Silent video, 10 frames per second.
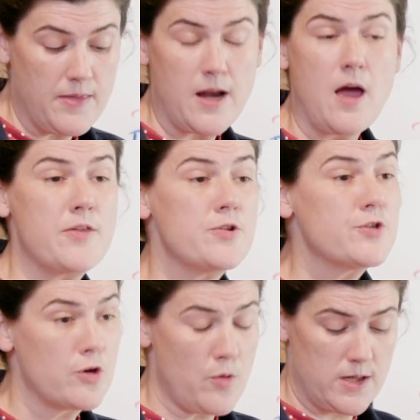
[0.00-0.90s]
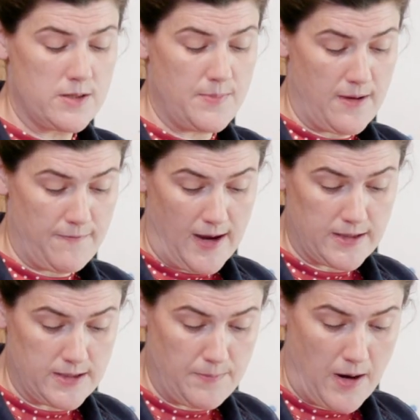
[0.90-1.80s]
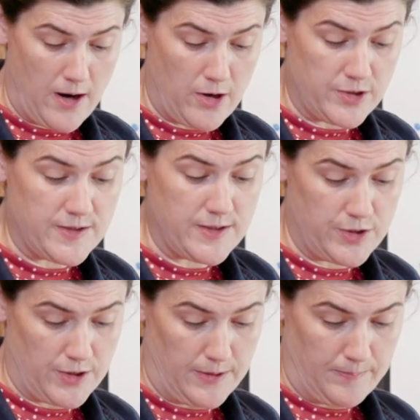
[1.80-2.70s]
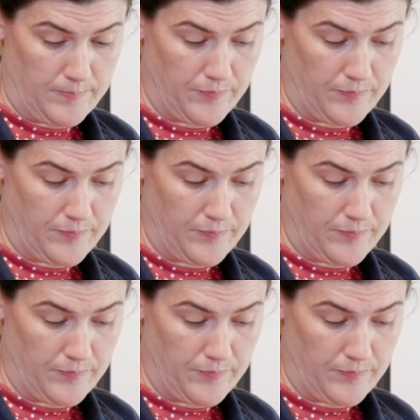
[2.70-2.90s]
that others are going to be affected by our decision.